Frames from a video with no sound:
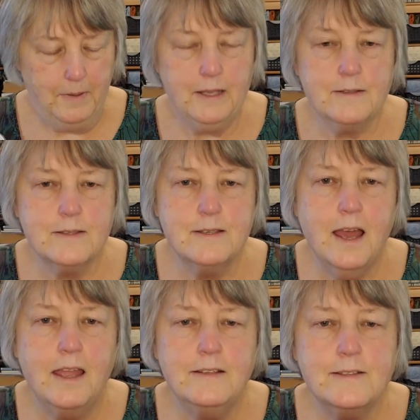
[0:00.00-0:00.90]
It's
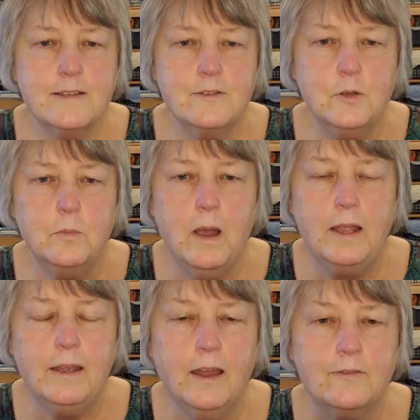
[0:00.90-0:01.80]
nice. You
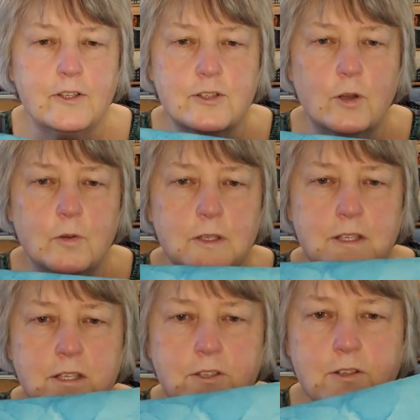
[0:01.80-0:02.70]
might have to show the
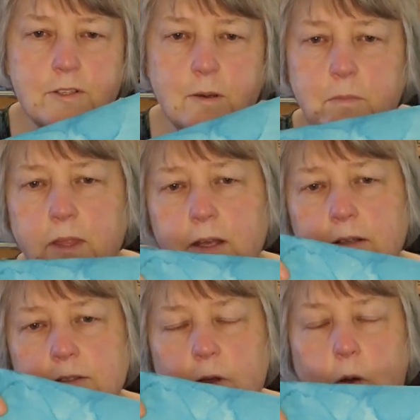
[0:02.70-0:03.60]
teacher something,
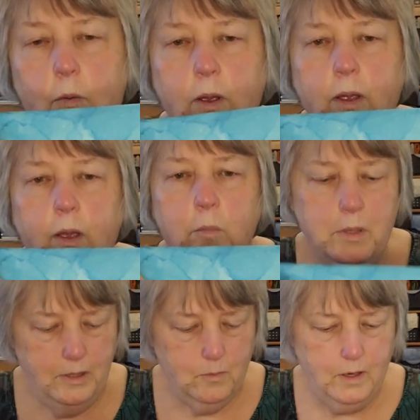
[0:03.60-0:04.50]
so
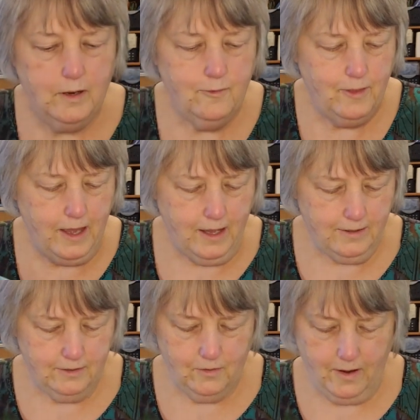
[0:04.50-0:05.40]
be aware of
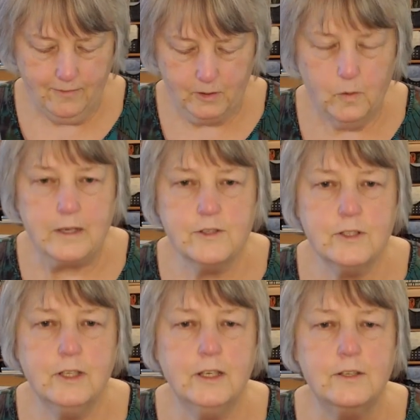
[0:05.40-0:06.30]
that. You have a
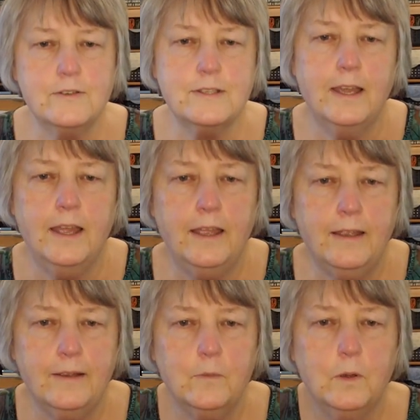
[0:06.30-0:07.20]
question and you
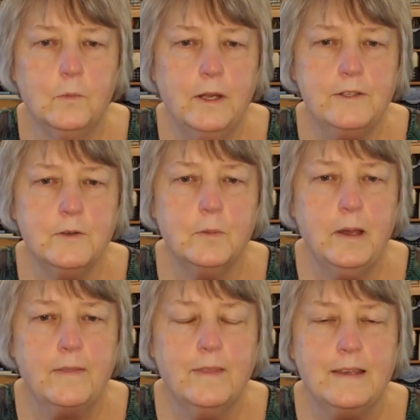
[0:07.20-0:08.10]
say, what do I do
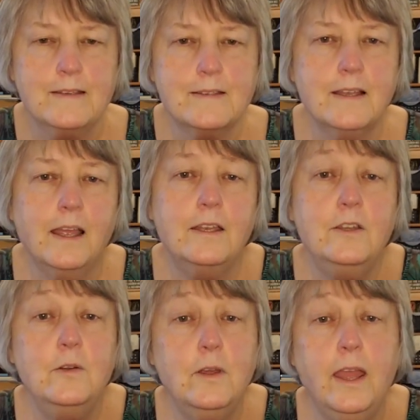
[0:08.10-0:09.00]
about this?
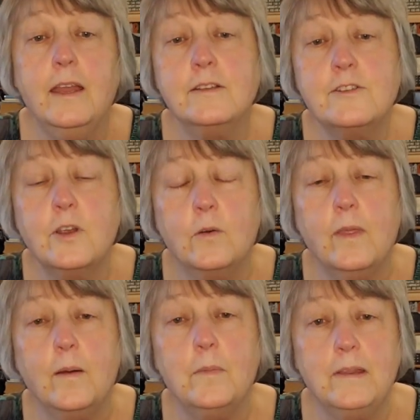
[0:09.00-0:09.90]
And you can show
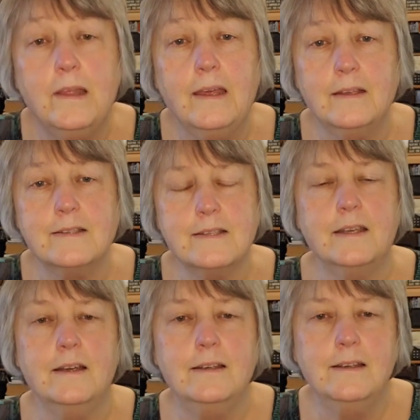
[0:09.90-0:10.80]
them and they can
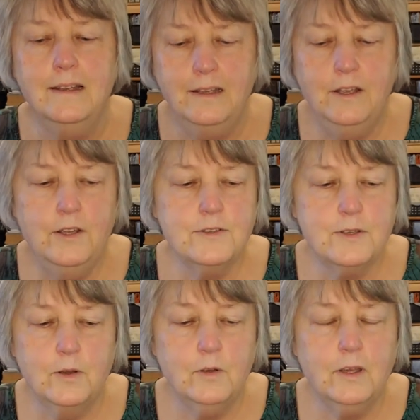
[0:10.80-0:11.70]
see it.
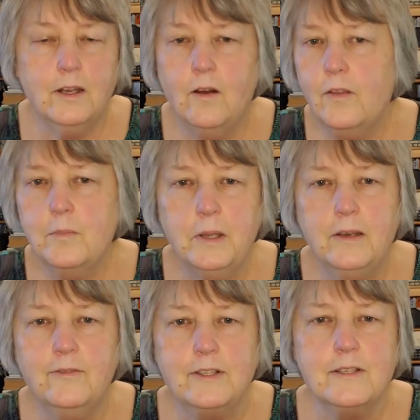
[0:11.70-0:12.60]
So you get all the
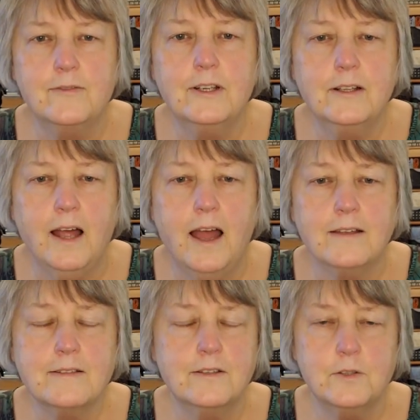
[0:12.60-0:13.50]
benefits of a
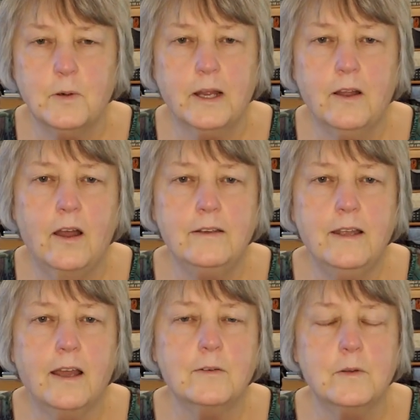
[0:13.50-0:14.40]
class, direct
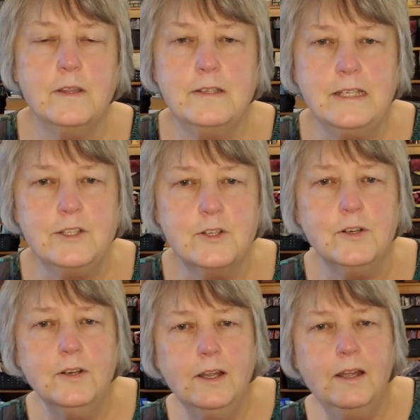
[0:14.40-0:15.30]
contact with the teacher.